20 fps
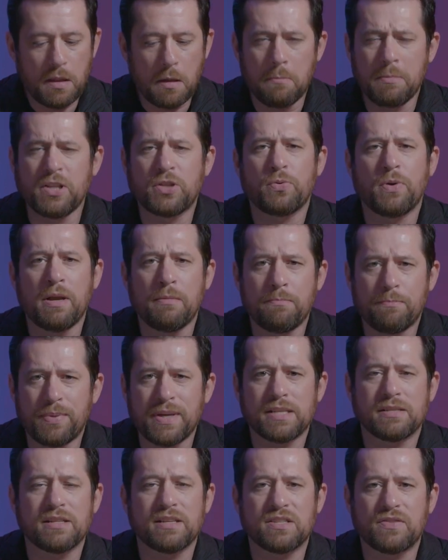between
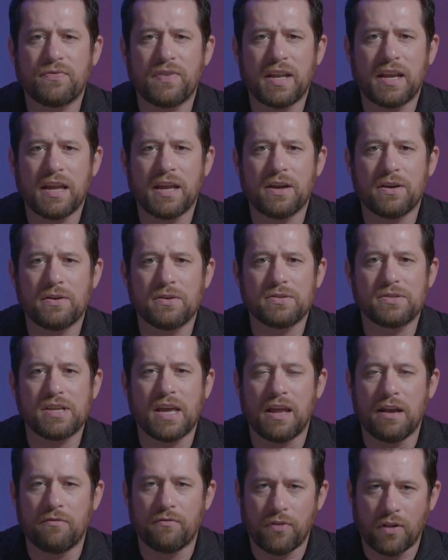business
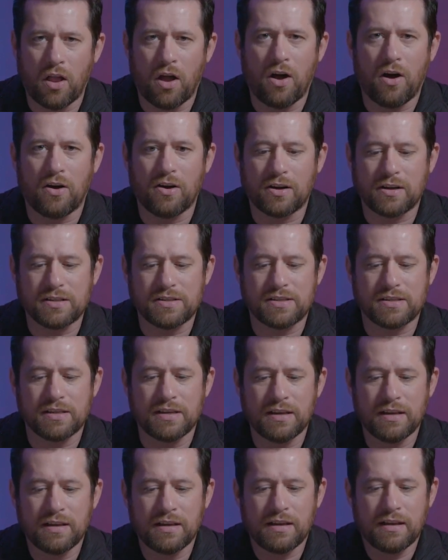videos and vlogs,
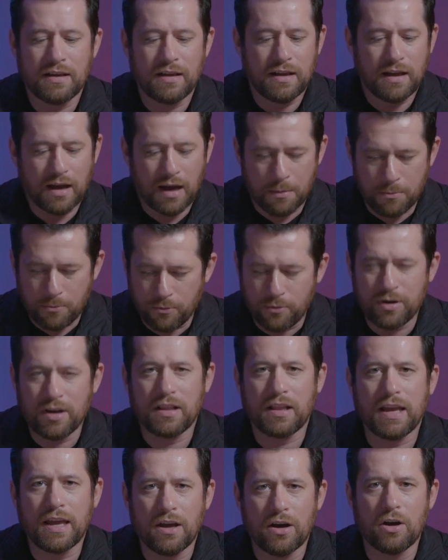I'm
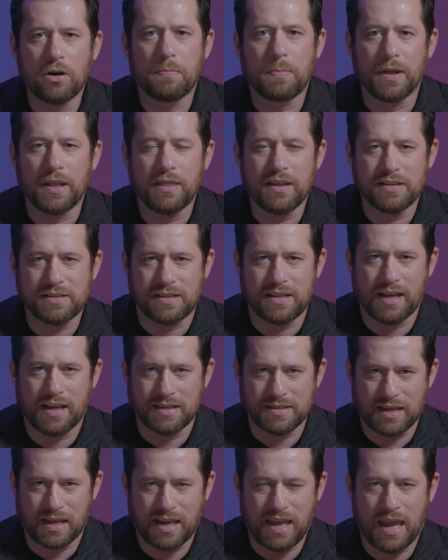really hoping this thing
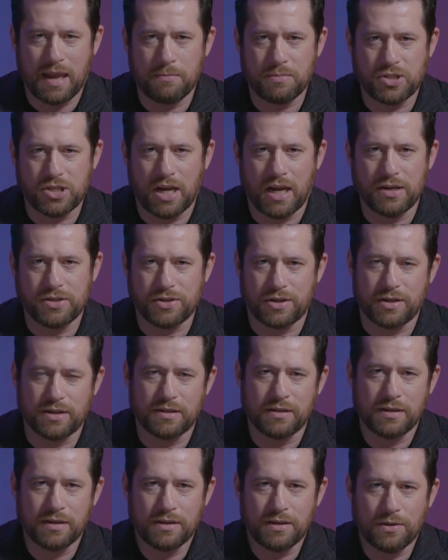is a game
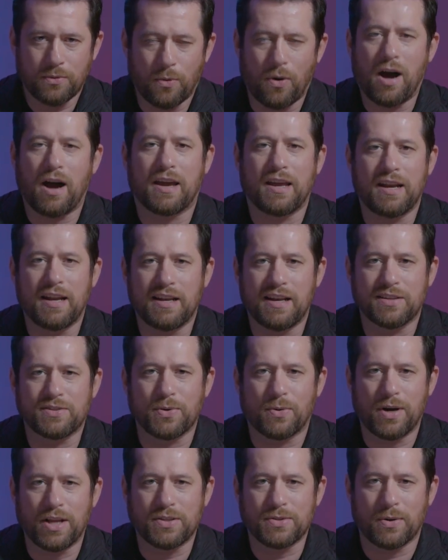changer walking into
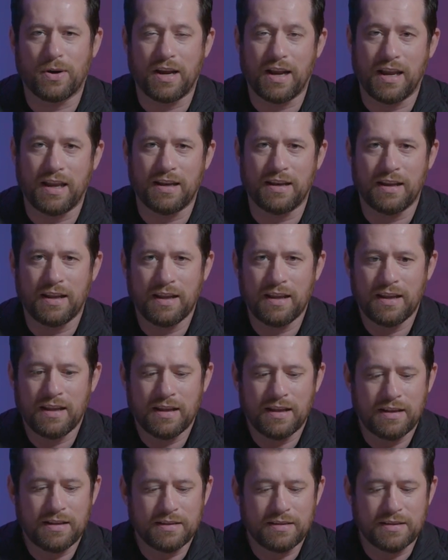2020, and
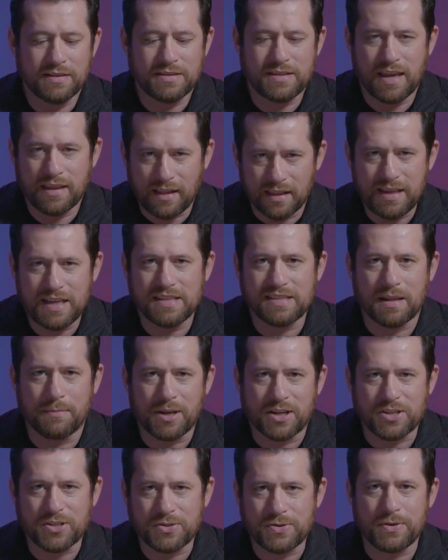to say the least, I'm
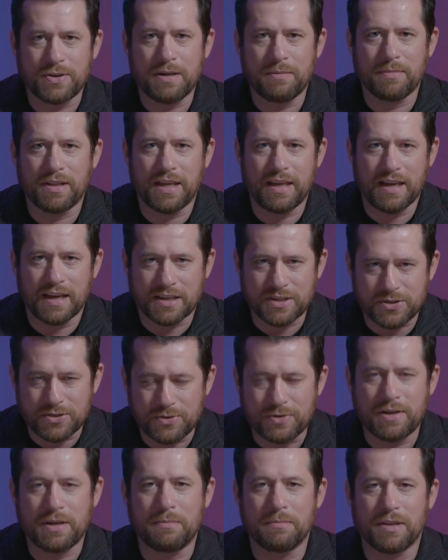extremely
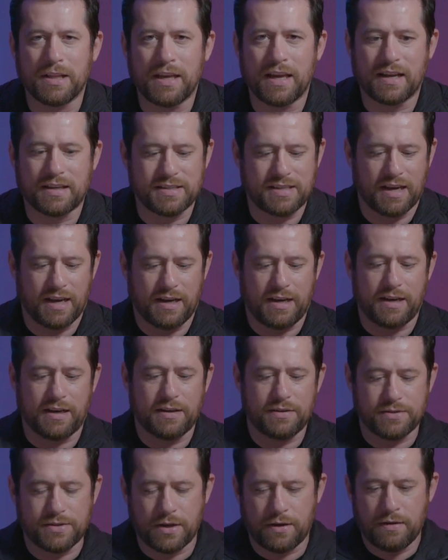
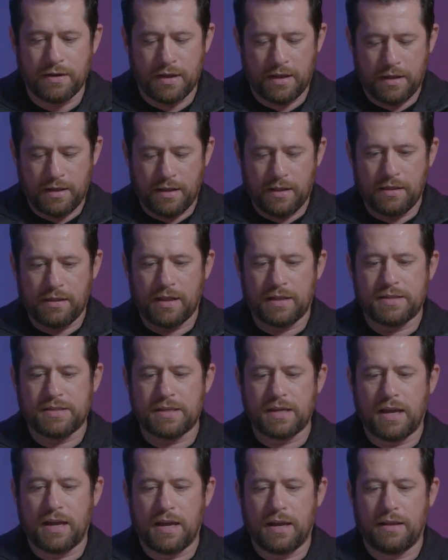excited. So
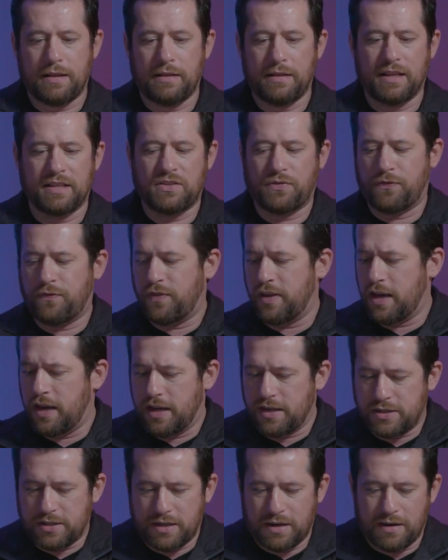let's
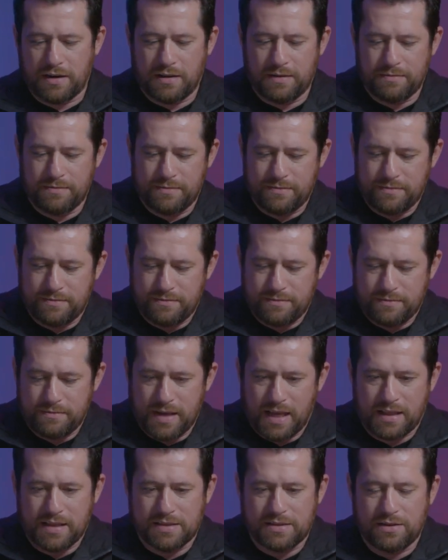finish here. I'll
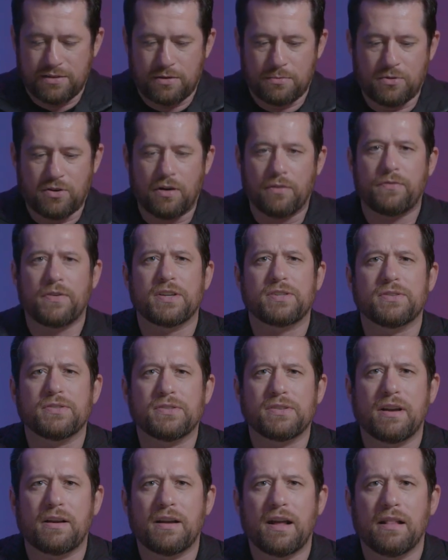make this a little more official
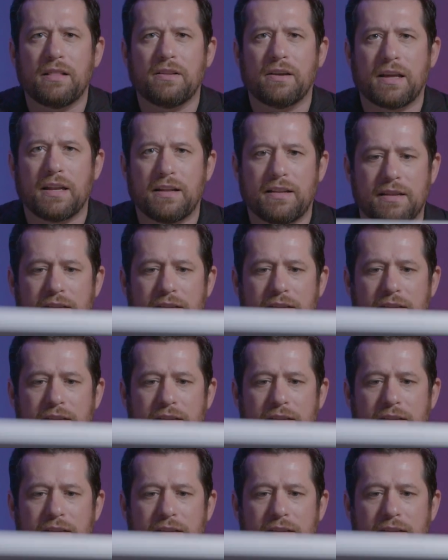so you're not looking at